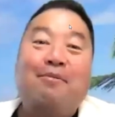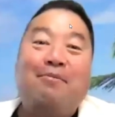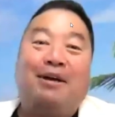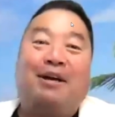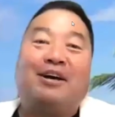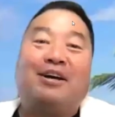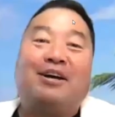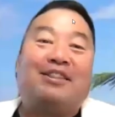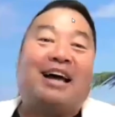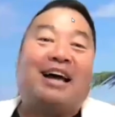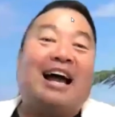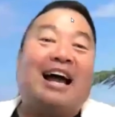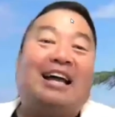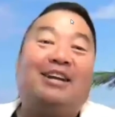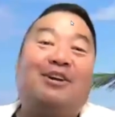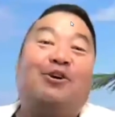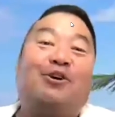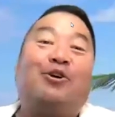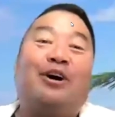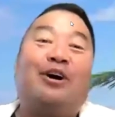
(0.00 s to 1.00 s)
because I
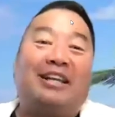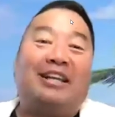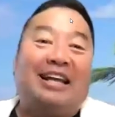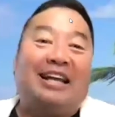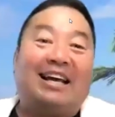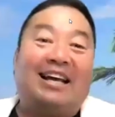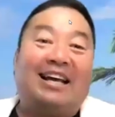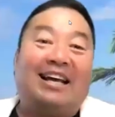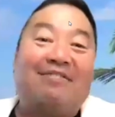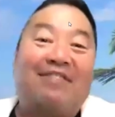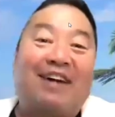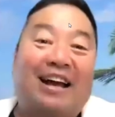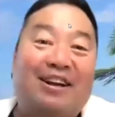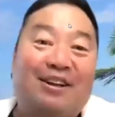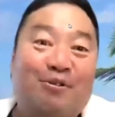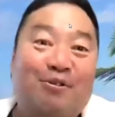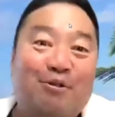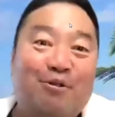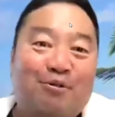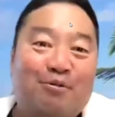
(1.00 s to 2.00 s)
know a negative
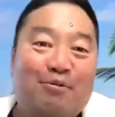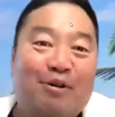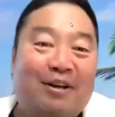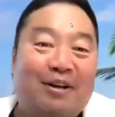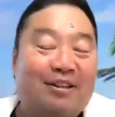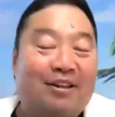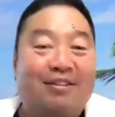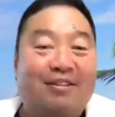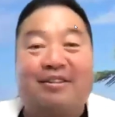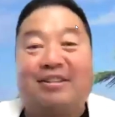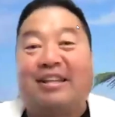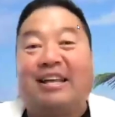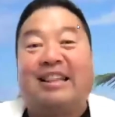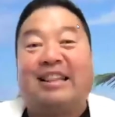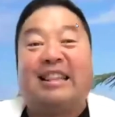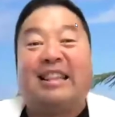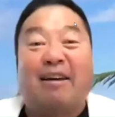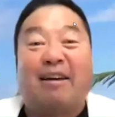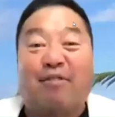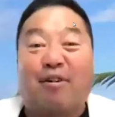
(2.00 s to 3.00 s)
attitude towards others
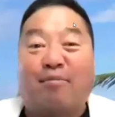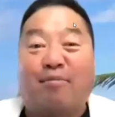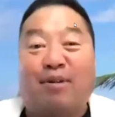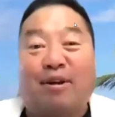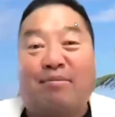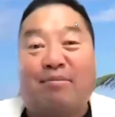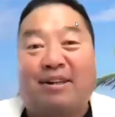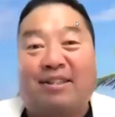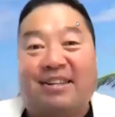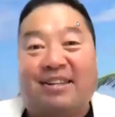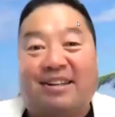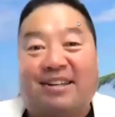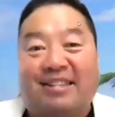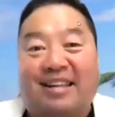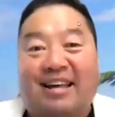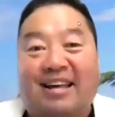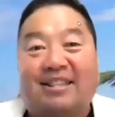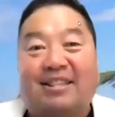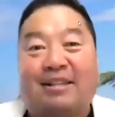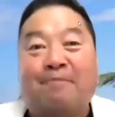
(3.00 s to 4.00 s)
can never bring me
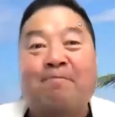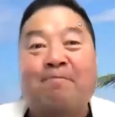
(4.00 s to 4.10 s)
success.